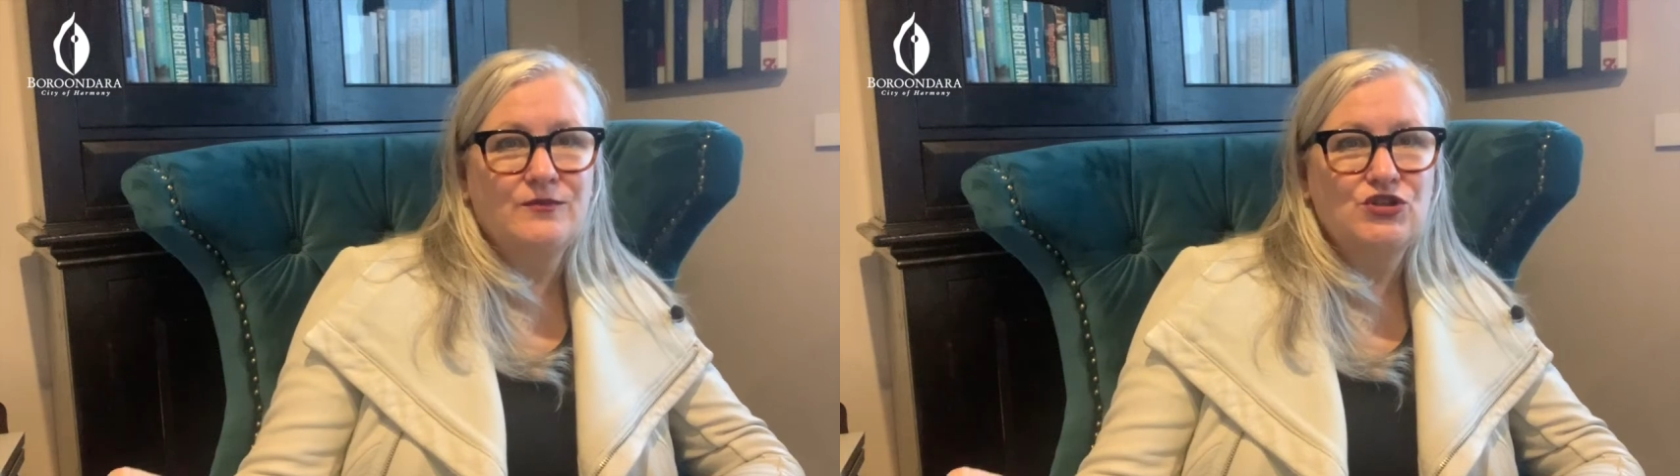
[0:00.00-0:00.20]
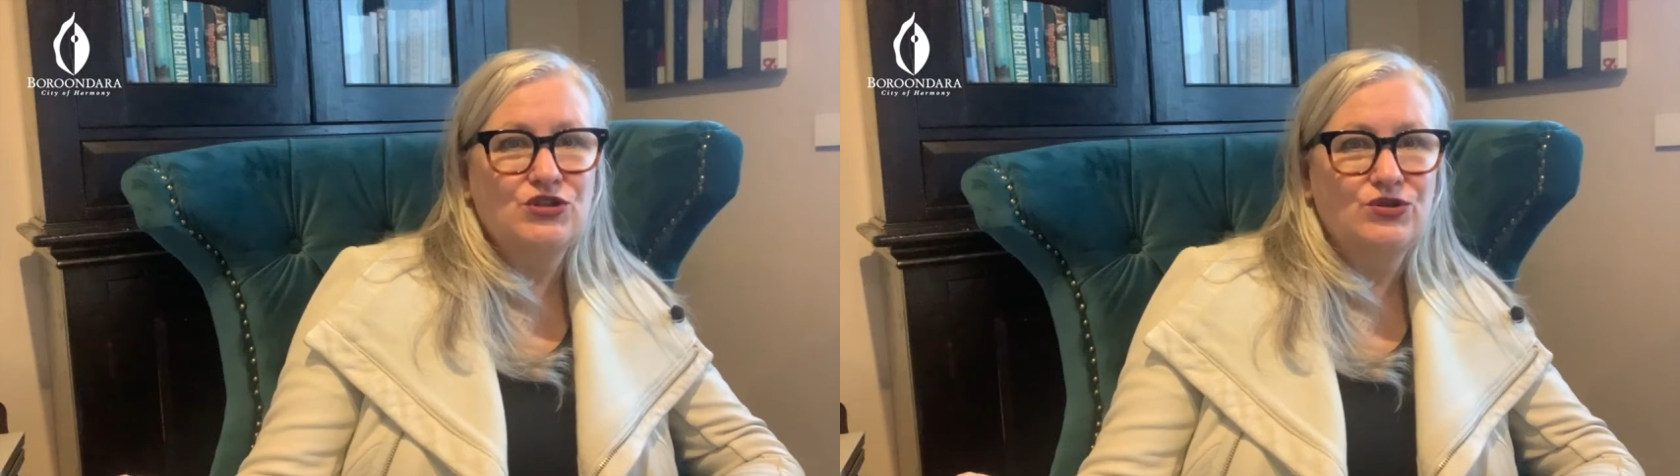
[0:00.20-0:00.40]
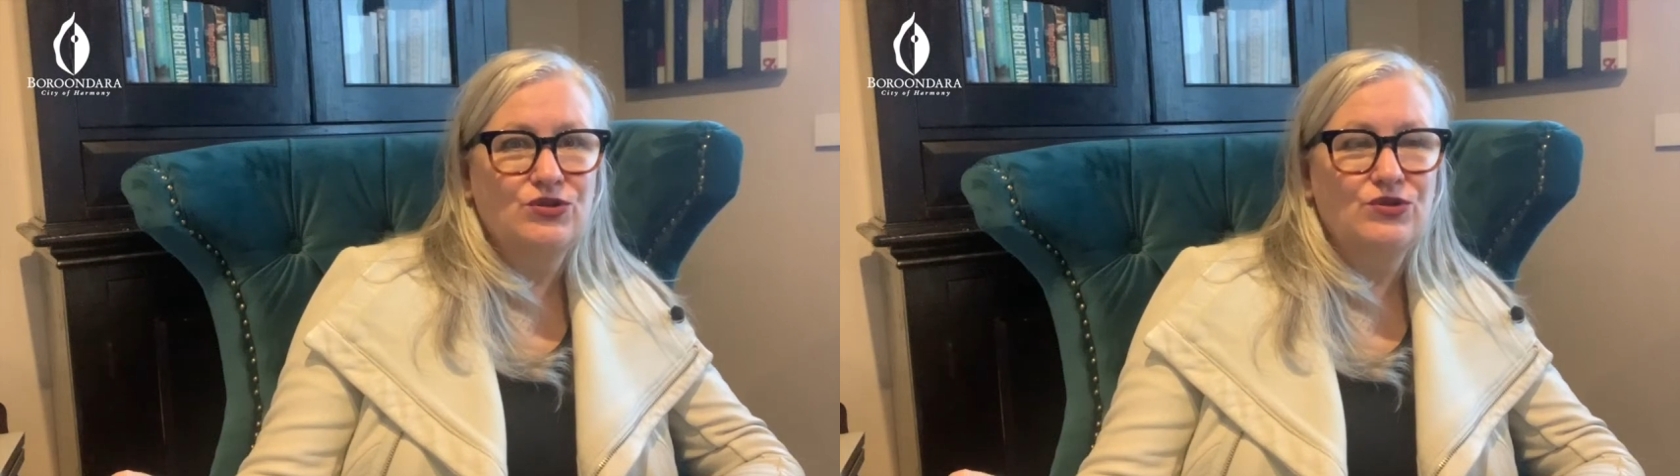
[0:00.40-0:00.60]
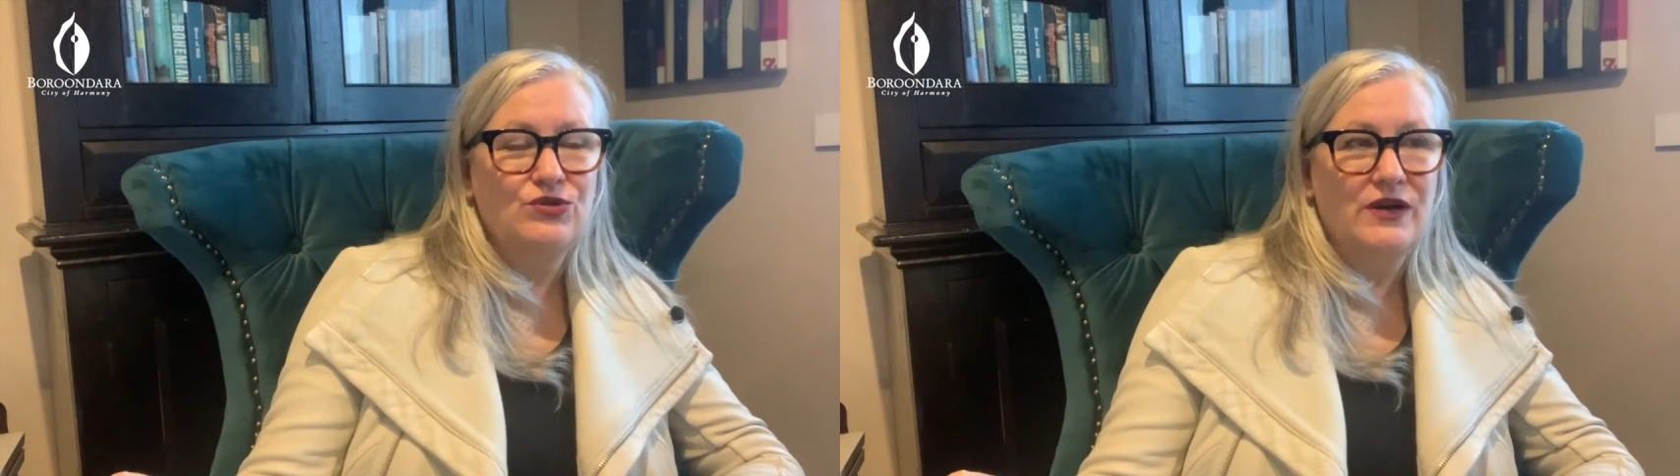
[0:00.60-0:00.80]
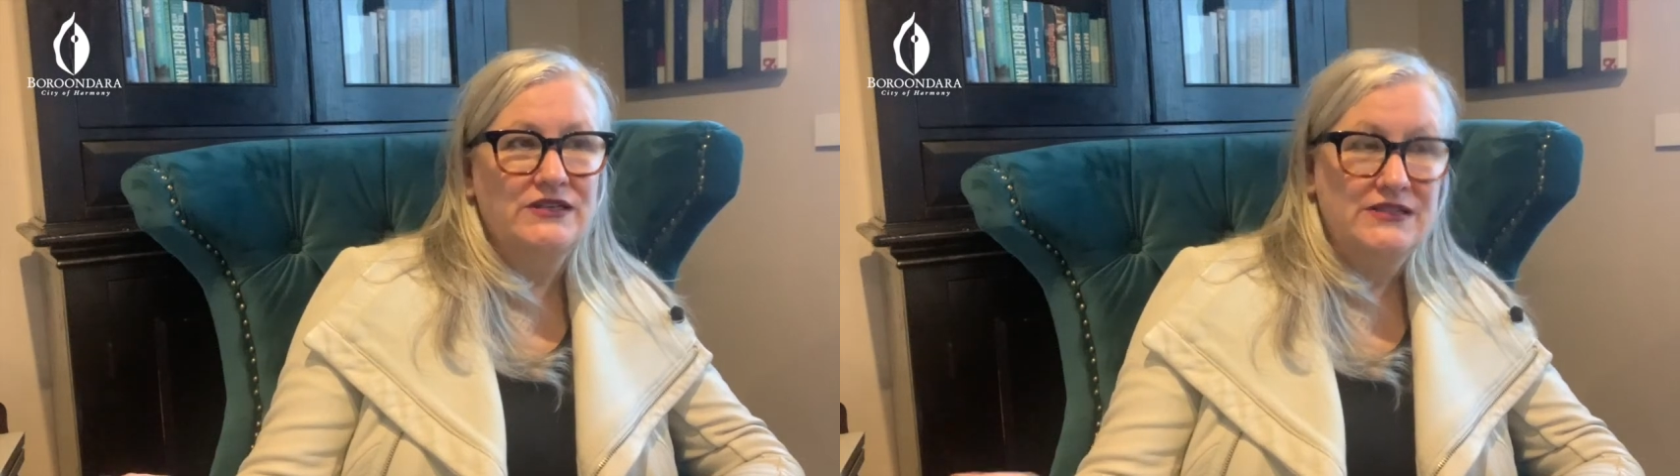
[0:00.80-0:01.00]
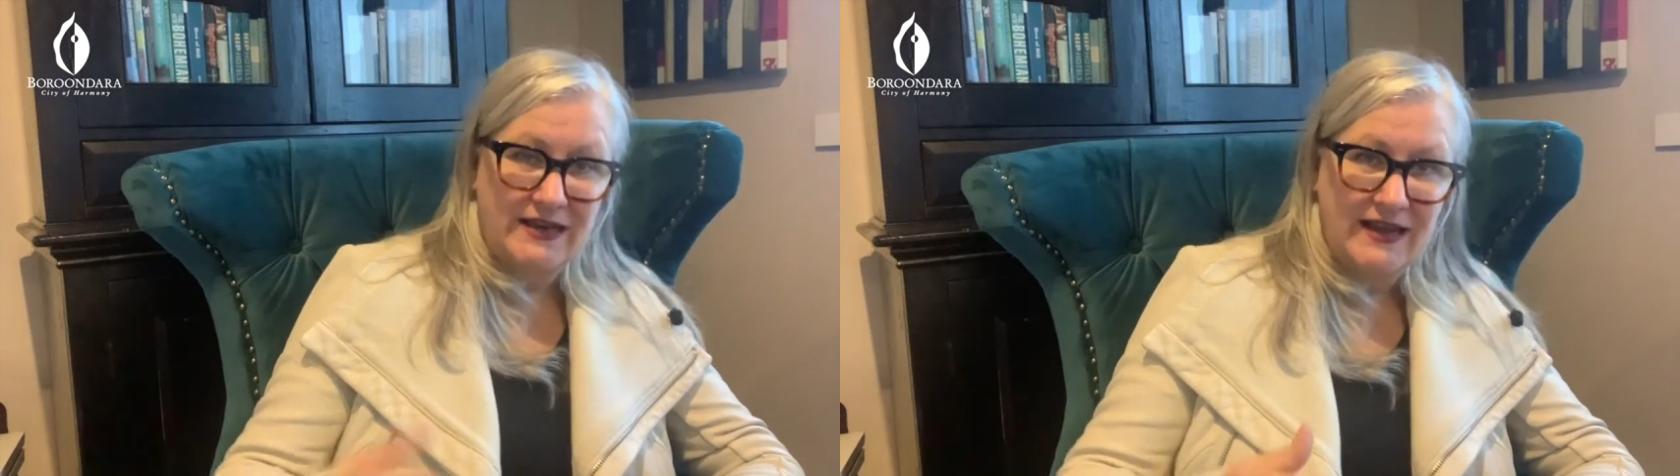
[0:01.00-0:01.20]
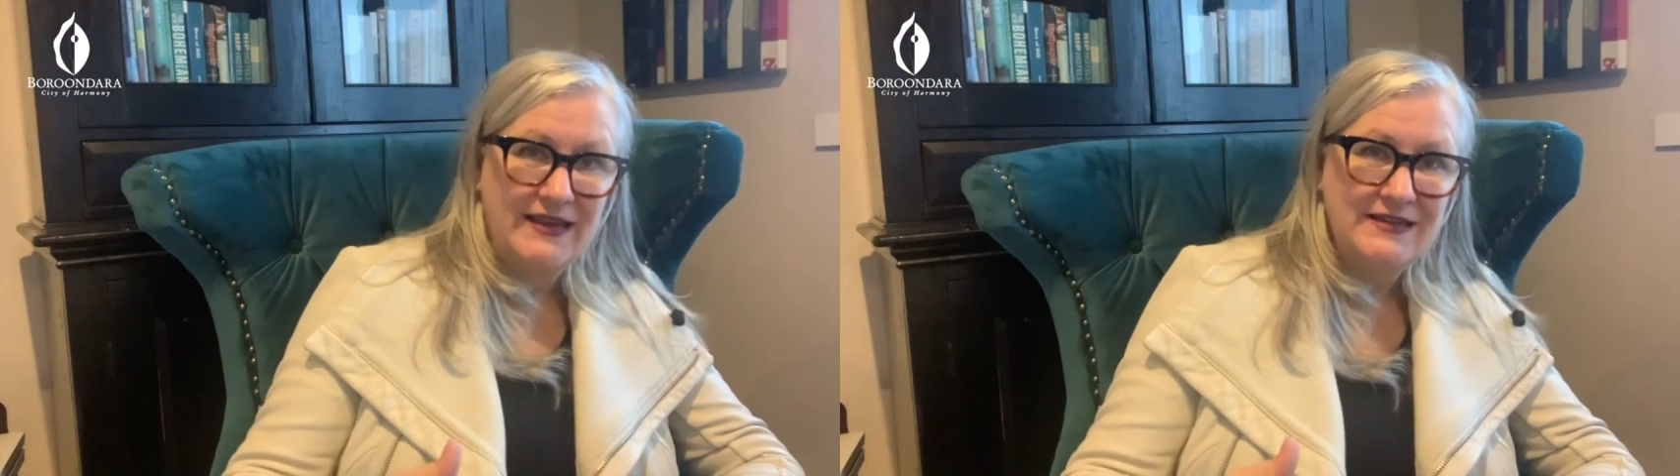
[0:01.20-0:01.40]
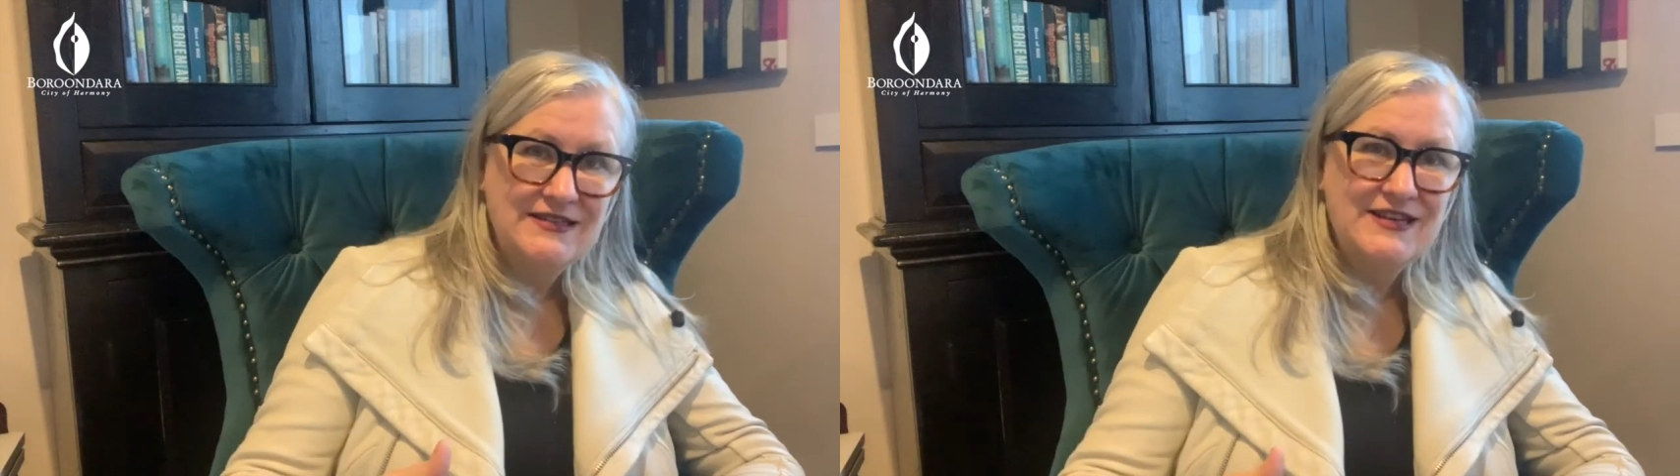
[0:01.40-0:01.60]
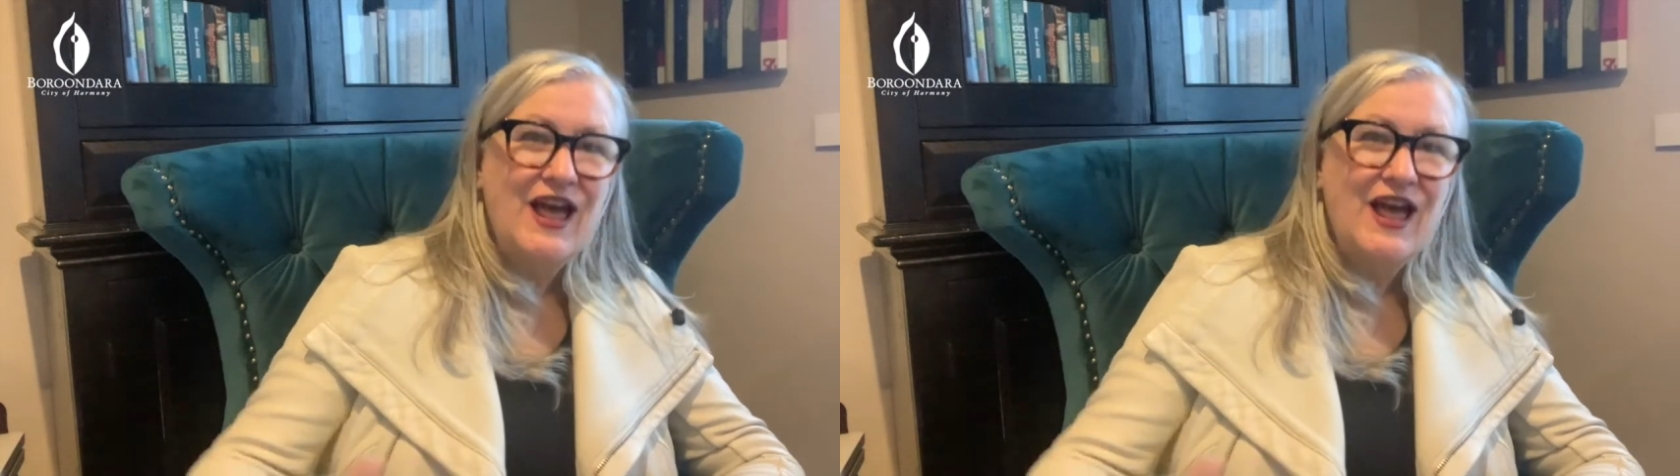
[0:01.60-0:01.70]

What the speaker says: to a dead end.